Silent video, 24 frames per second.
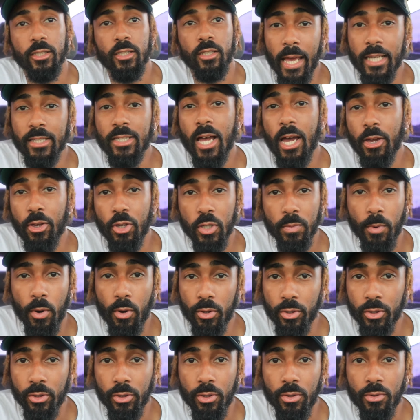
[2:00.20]
that's how you're
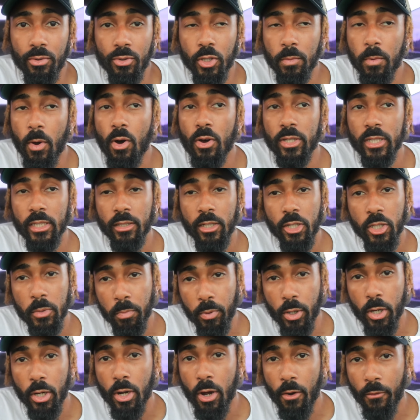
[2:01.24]
supposed to use it. You're supposed to at least
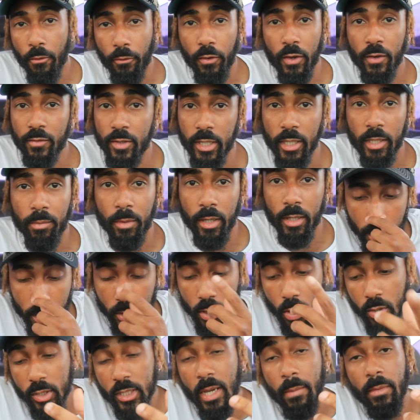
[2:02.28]
put it on for 15 minutes.
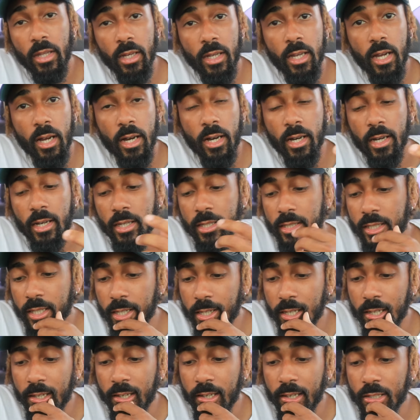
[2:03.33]
So some of the cons
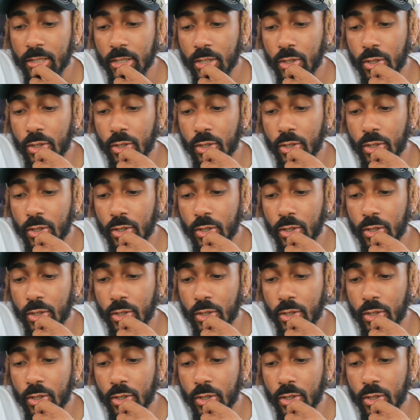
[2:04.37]
is